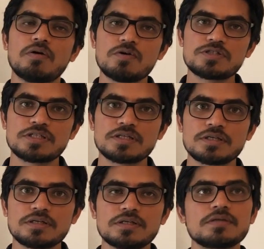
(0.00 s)

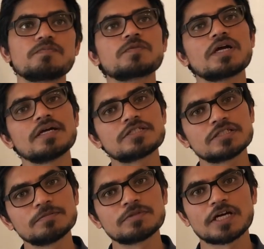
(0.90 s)
OCD, and
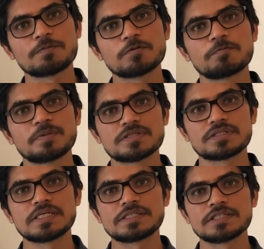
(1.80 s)
some type of
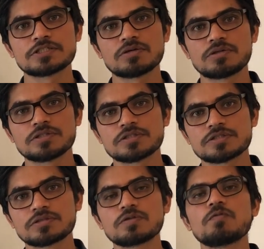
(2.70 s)
personality
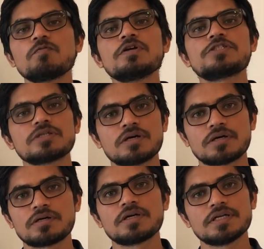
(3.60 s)
disorders which
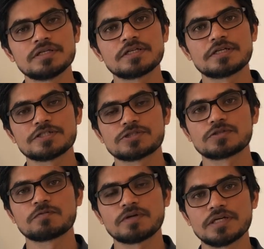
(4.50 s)
are
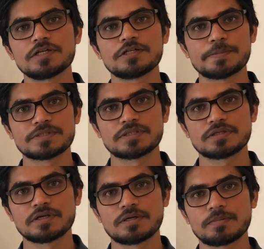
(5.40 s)
indication of
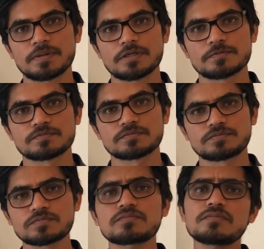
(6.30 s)
antidepressant therapy.
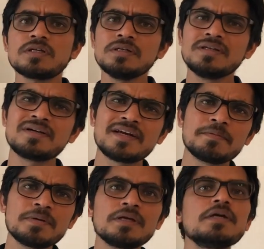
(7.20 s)
There
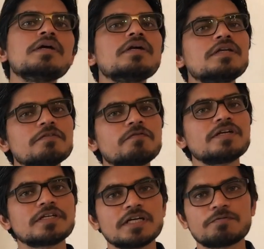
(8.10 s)
can be
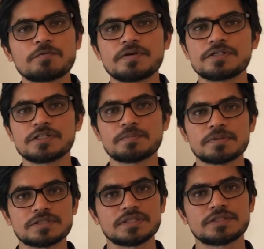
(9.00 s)
different type of
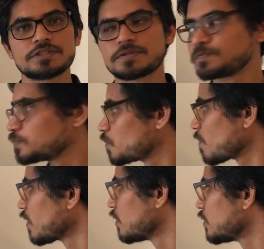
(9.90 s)
antidepressant.
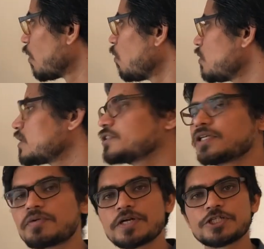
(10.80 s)
The older
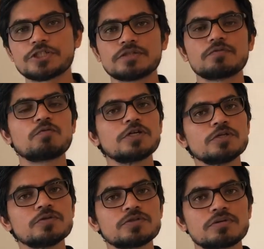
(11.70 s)
generation were
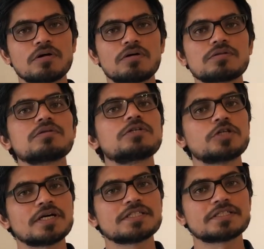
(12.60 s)
used to call
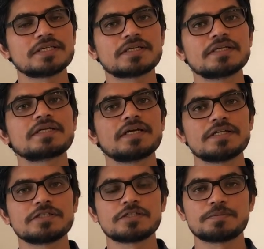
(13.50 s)
tricyclic
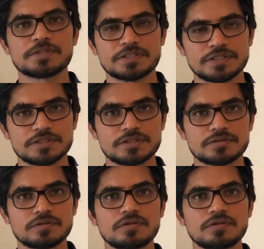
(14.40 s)
antidepressants.